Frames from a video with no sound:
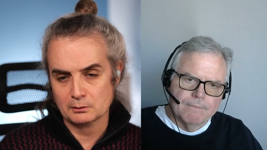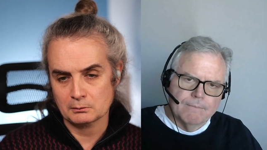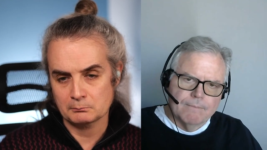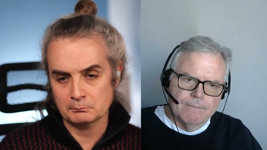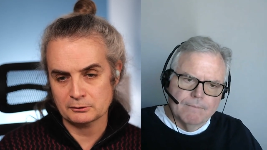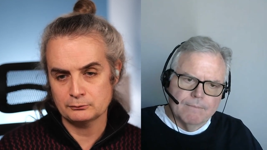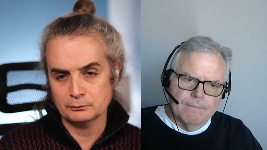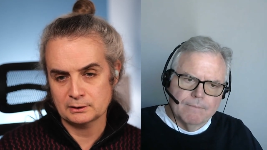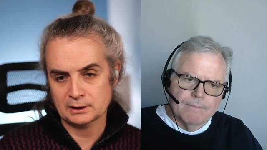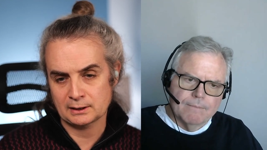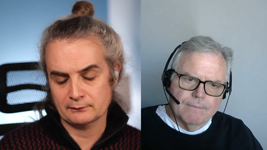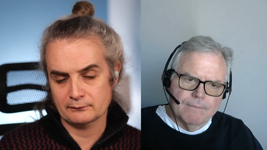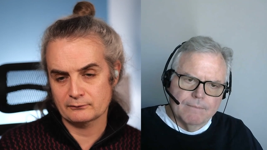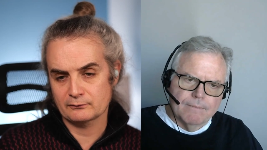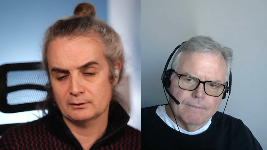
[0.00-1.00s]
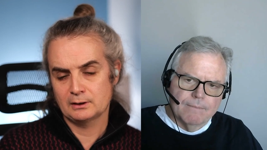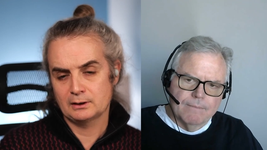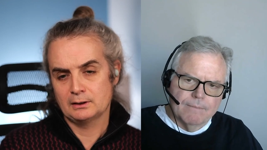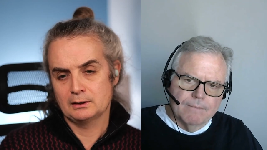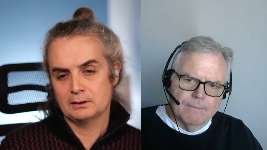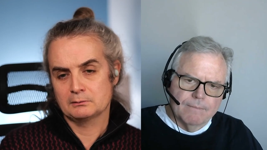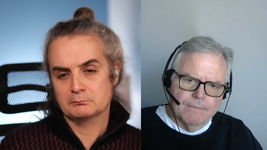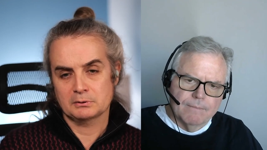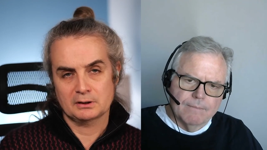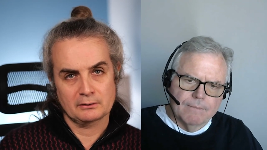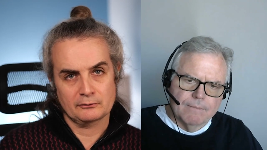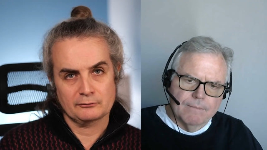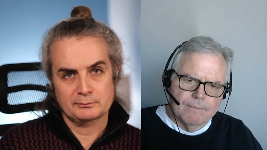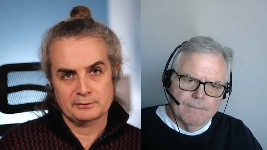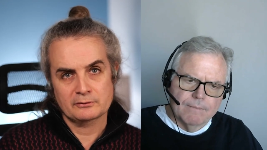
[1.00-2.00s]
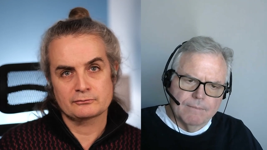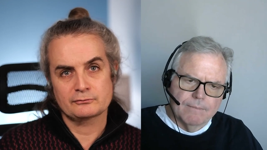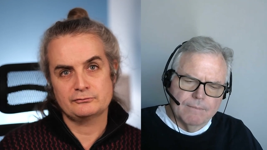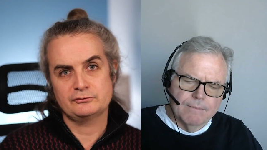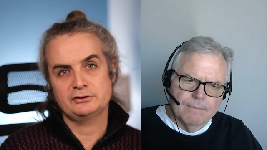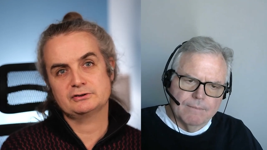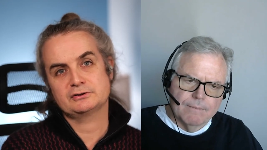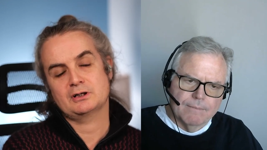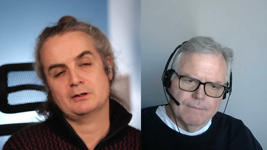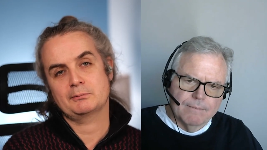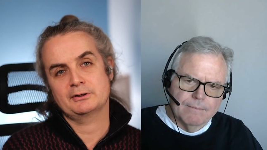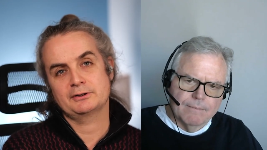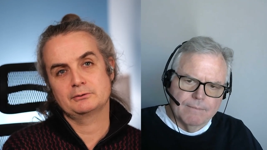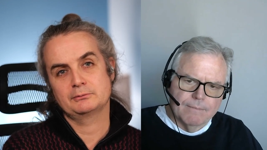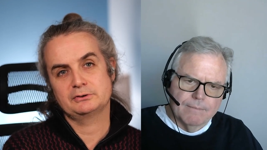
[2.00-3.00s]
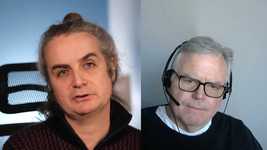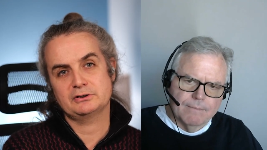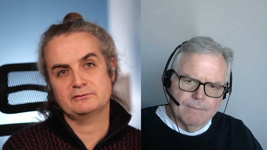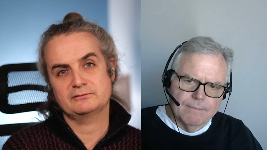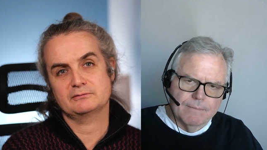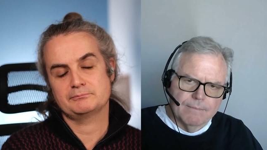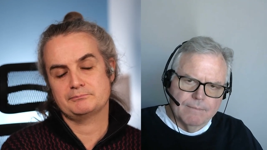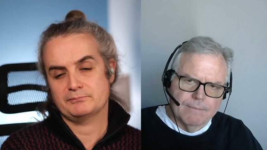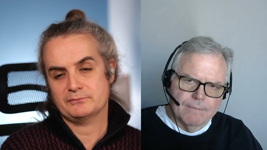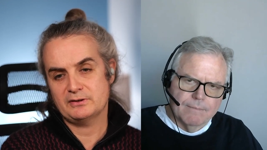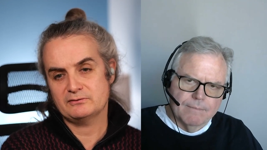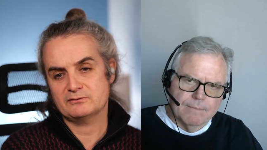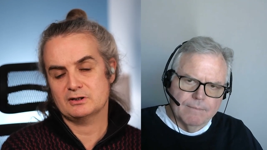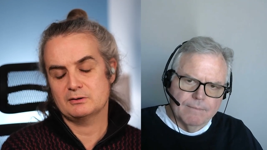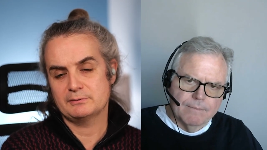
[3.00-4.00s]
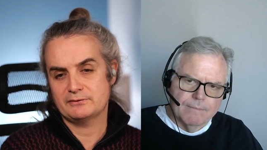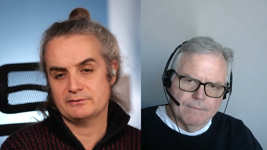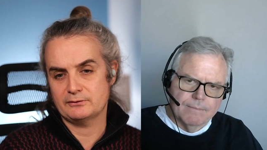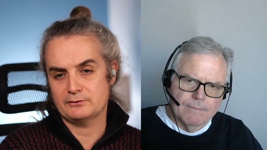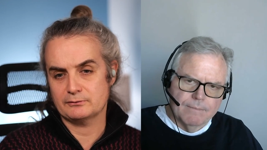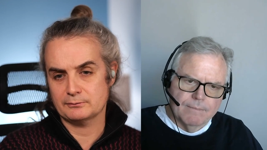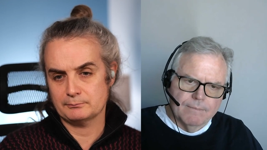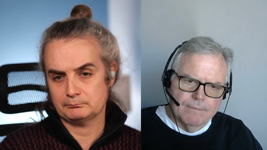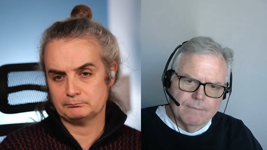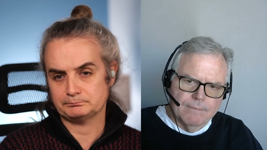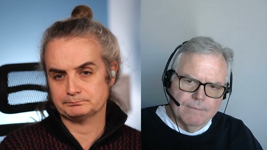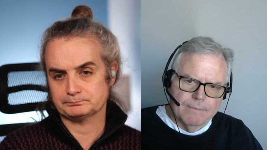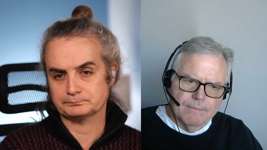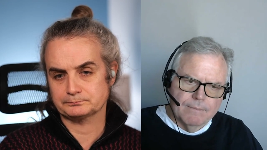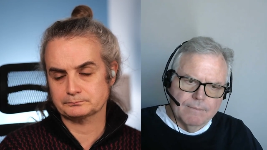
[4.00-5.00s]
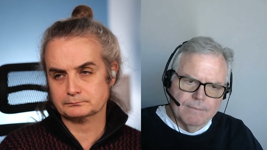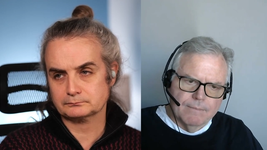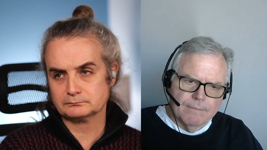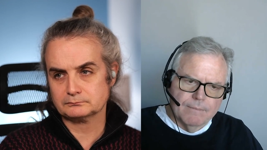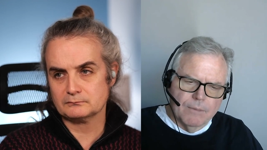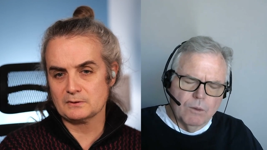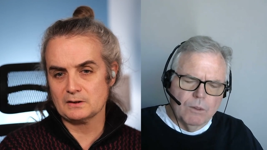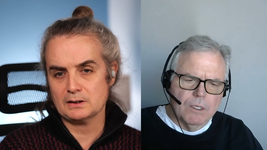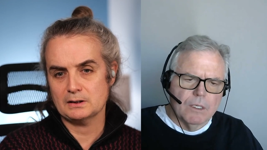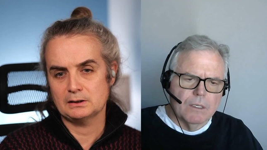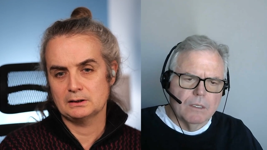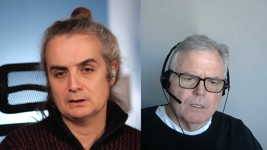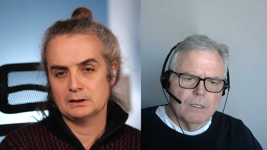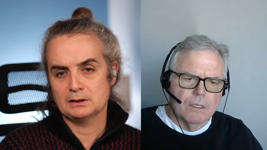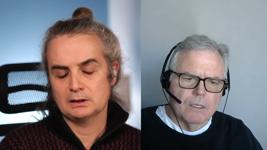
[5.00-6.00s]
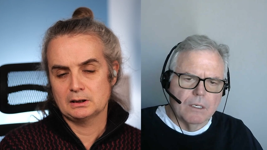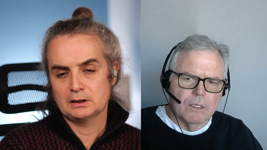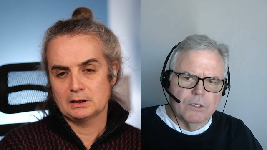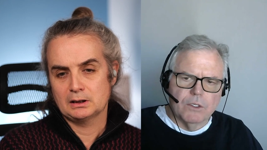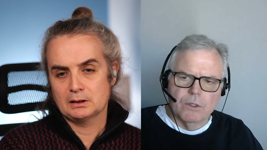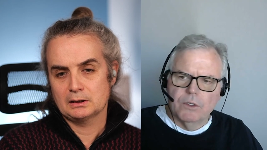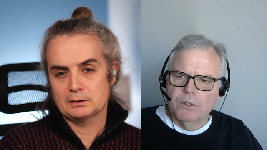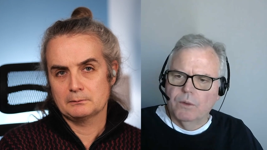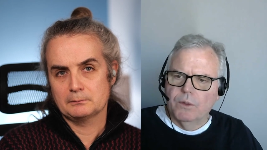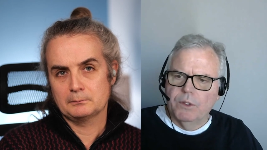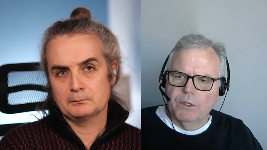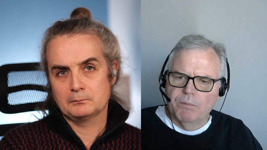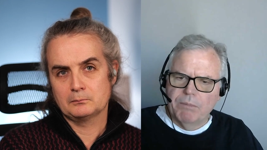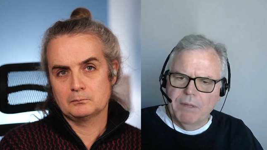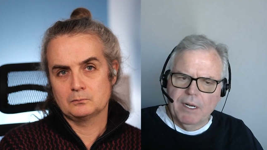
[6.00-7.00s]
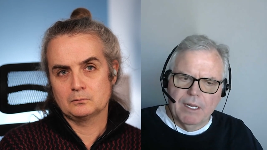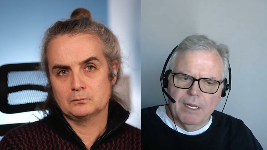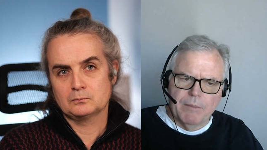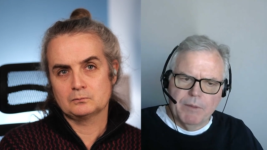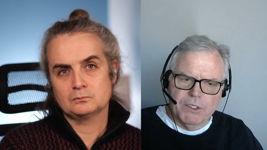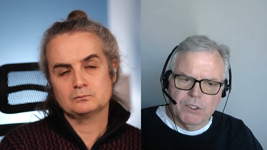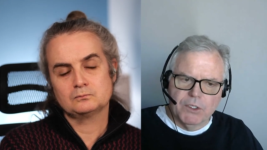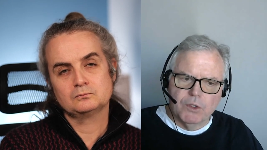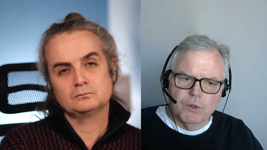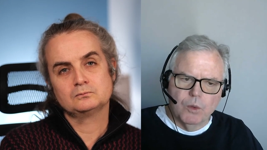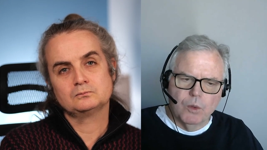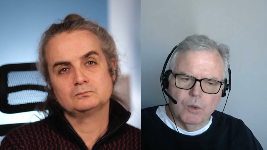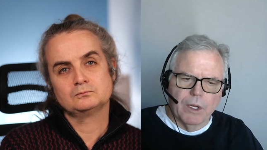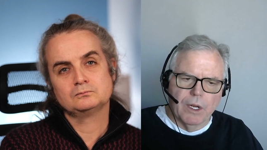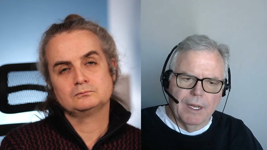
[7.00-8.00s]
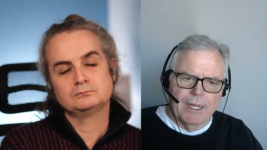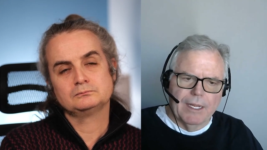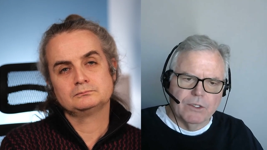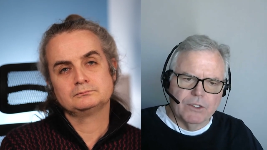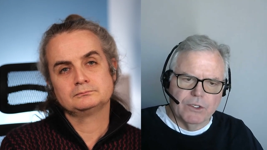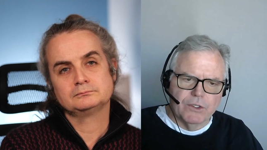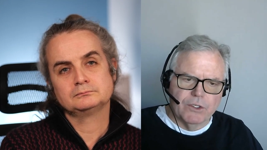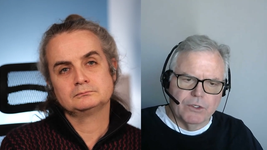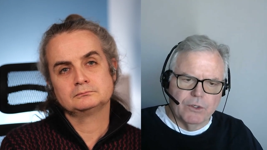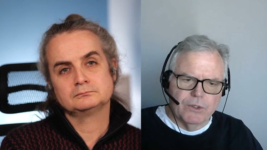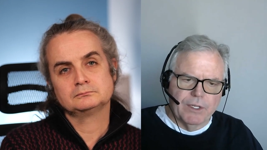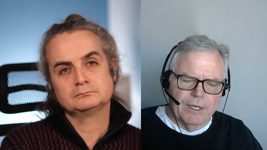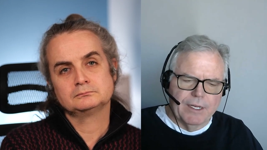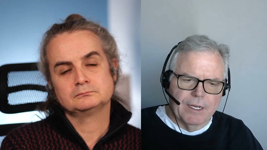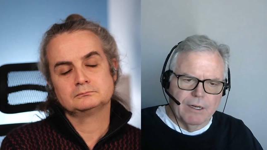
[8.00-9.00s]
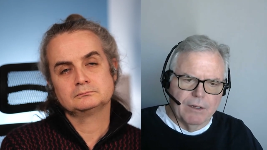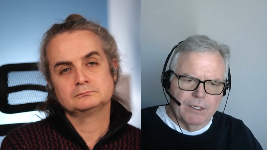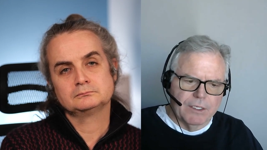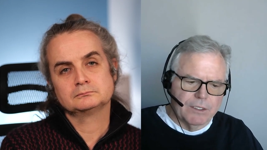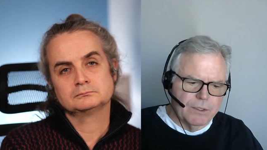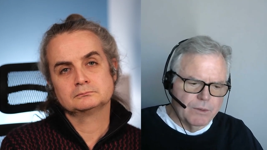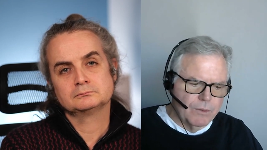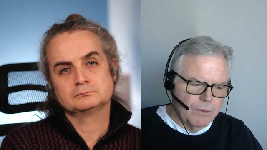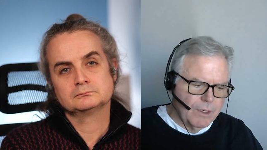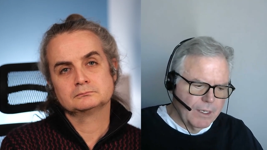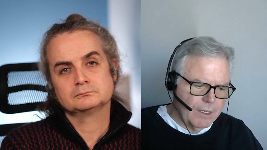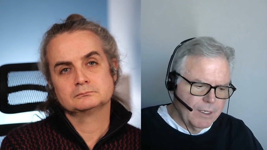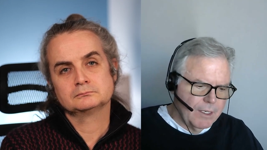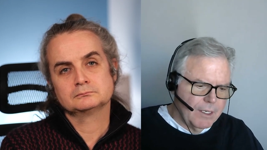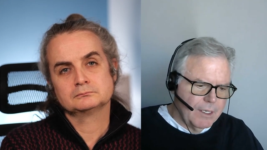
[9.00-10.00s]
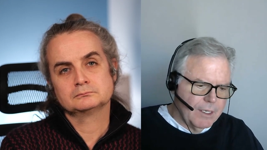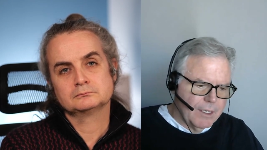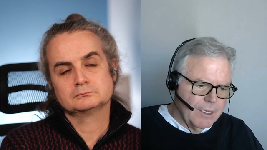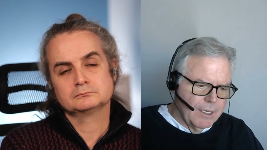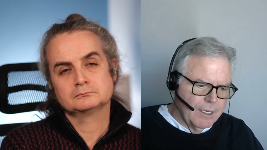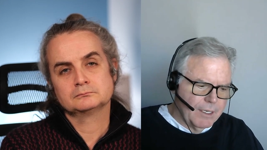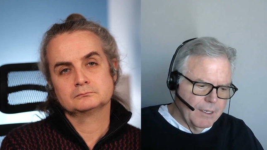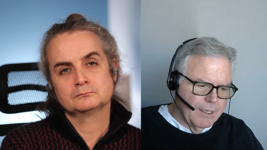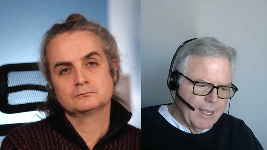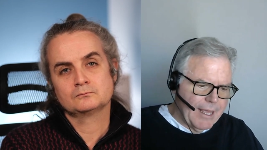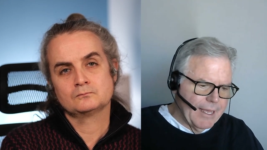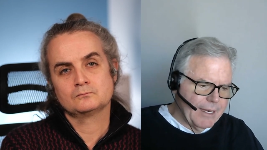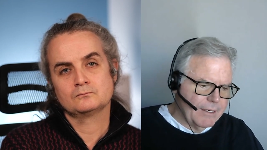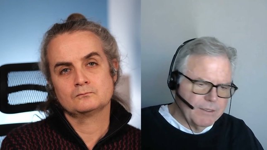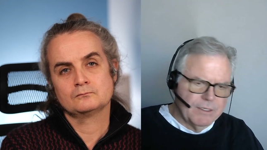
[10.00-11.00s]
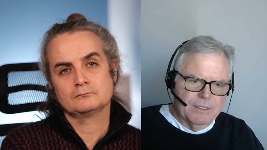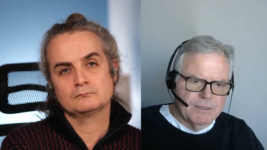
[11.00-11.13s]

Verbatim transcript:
Speaker 1: but you can't because because the C sharp language is is limited.
Speaker 2: Okay. So, so Metalama is a tool that allows you to do that, not only to uh, uh, add